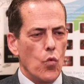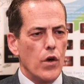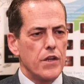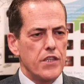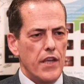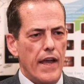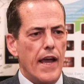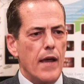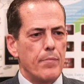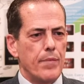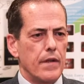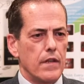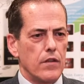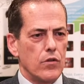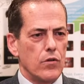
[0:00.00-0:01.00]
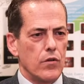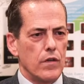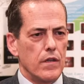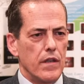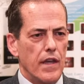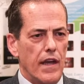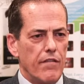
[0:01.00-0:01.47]
what's happening
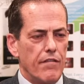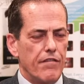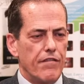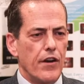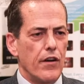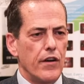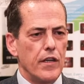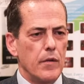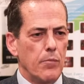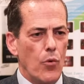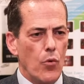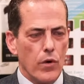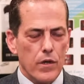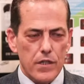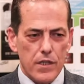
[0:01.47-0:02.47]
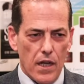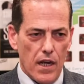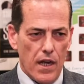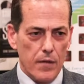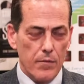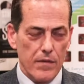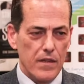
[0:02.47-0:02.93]
during that very important
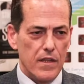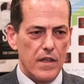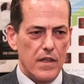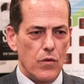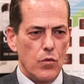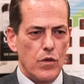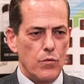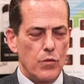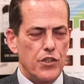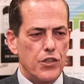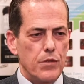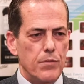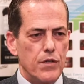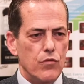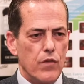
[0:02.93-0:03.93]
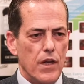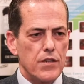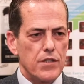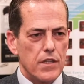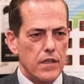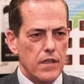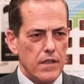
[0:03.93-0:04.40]
time when we should be
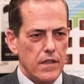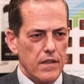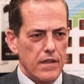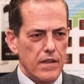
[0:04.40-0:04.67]
resting,